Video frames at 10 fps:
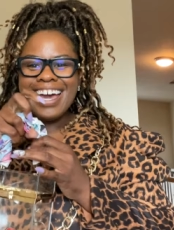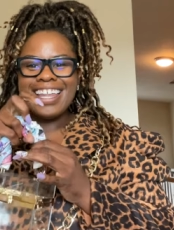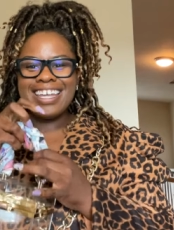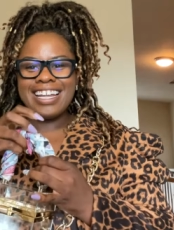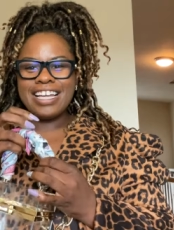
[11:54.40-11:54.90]

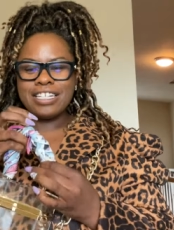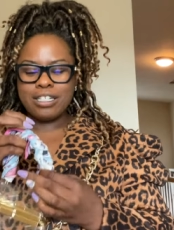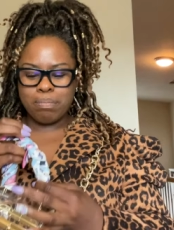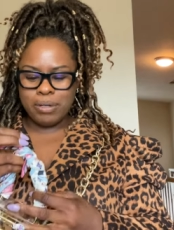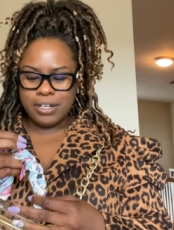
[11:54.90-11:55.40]
And then I
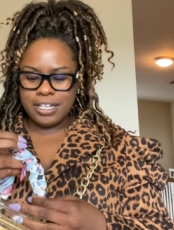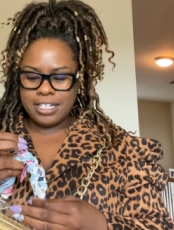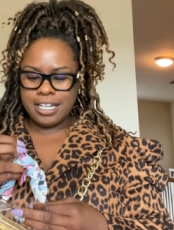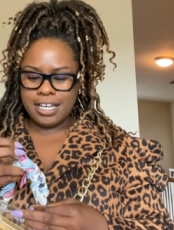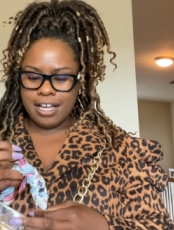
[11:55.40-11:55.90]
just
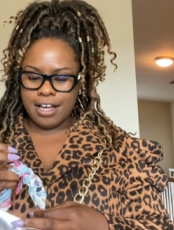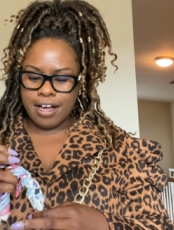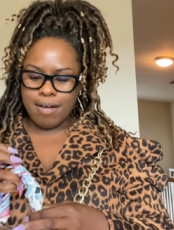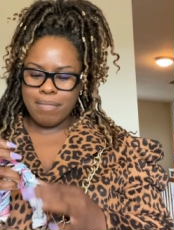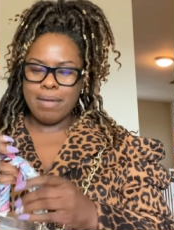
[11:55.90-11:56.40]
put
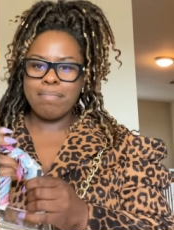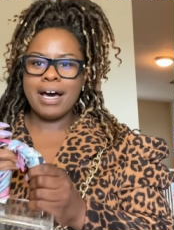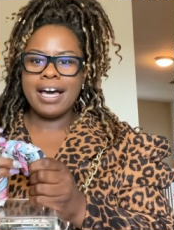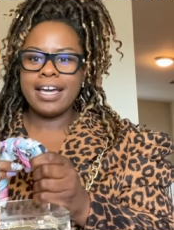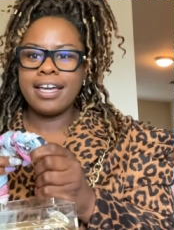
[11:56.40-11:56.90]

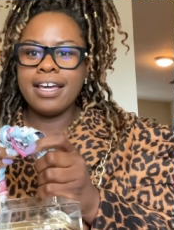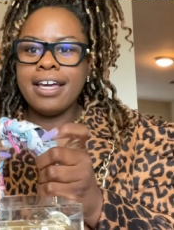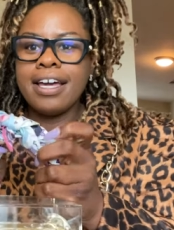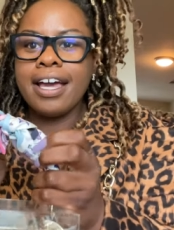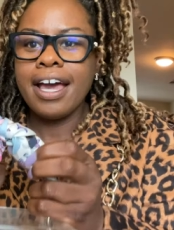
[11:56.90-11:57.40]
my
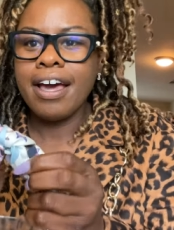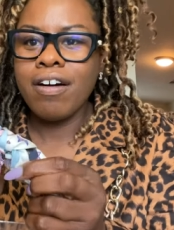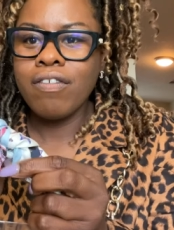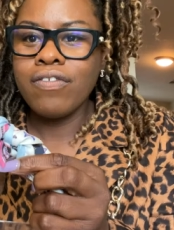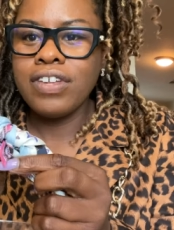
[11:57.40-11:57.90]

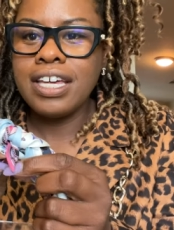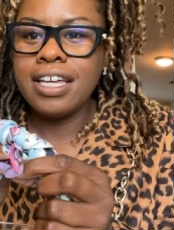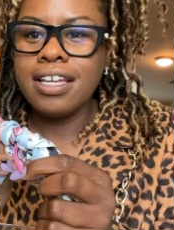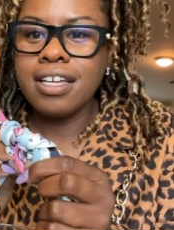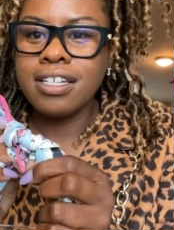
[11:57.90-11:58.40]

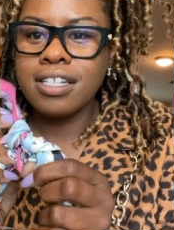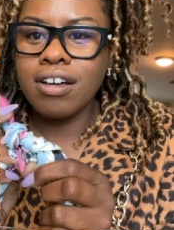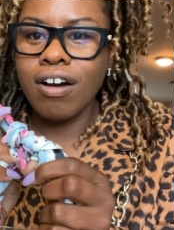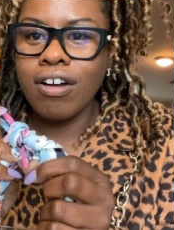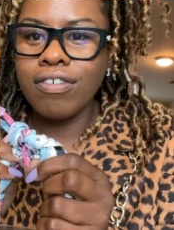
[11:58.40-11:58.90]
LV
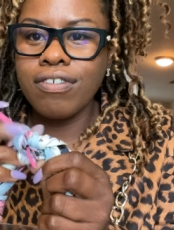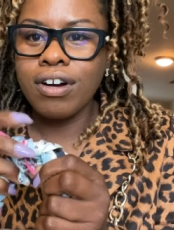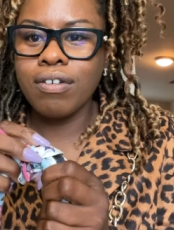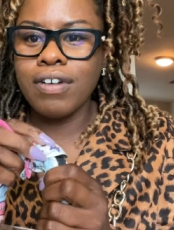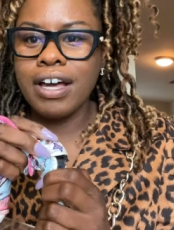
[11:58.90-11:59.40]
scarf
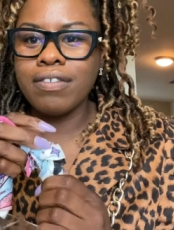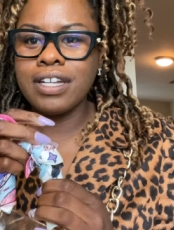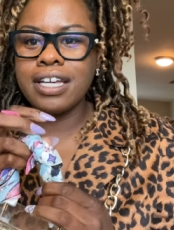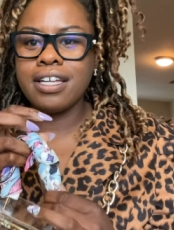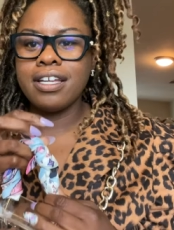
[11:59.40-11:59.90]
around
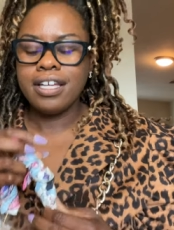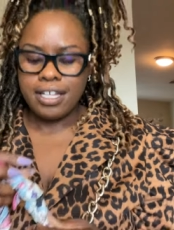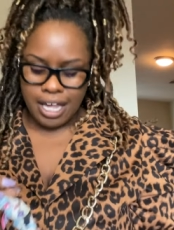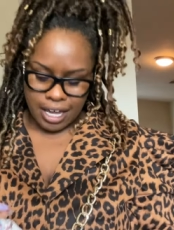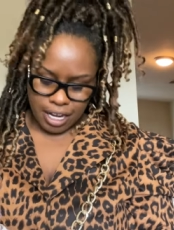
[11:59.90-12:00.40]
it.
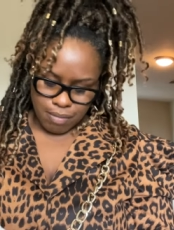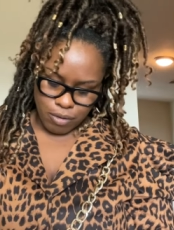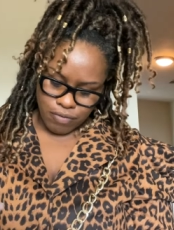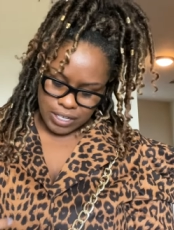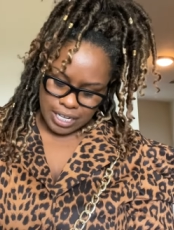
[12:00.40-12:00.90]
I gotta
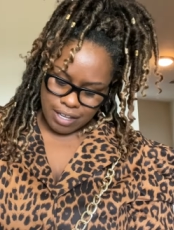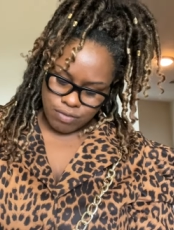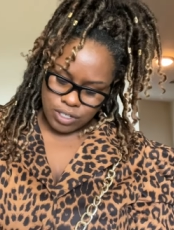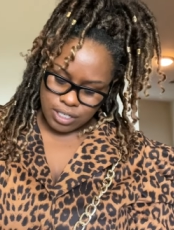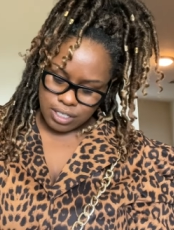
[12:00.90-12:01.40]
move it
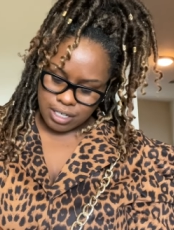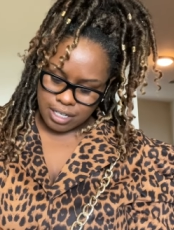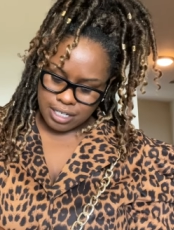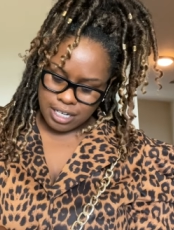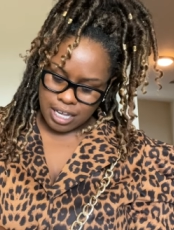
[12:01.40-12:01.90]
down just
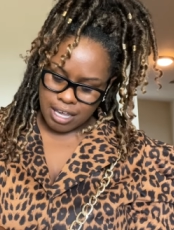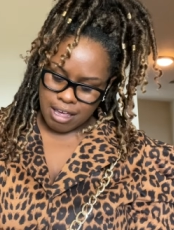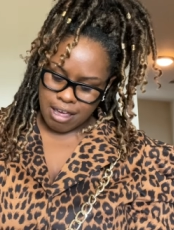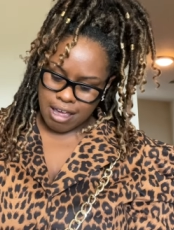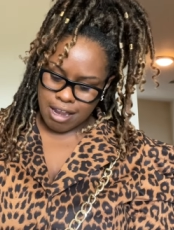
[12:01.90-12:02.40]
a
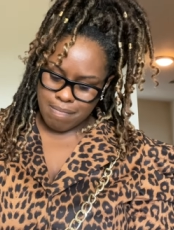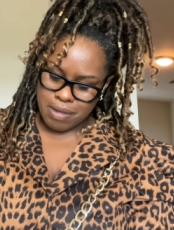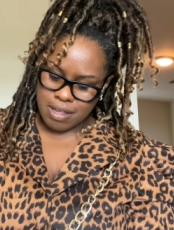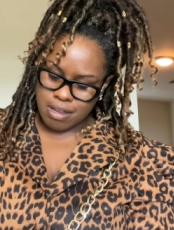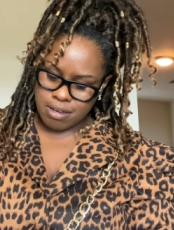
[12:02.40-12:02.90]
tad
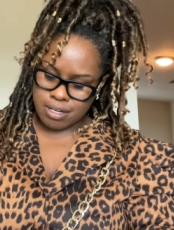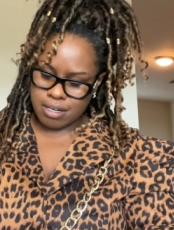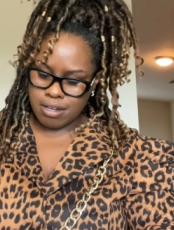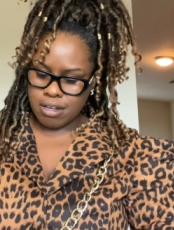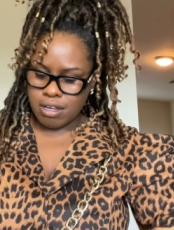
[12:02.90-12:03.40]
bit,
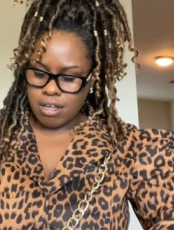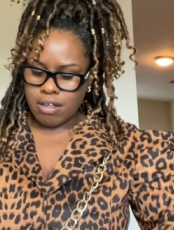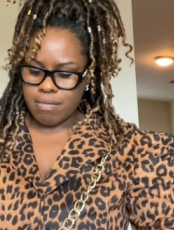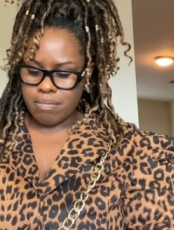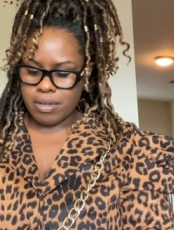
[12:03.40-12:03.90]

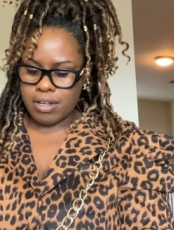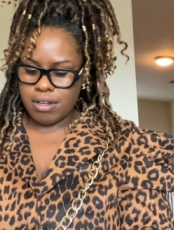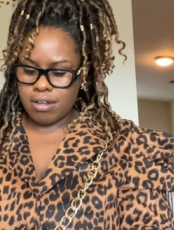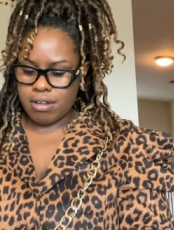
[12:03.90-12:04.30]
but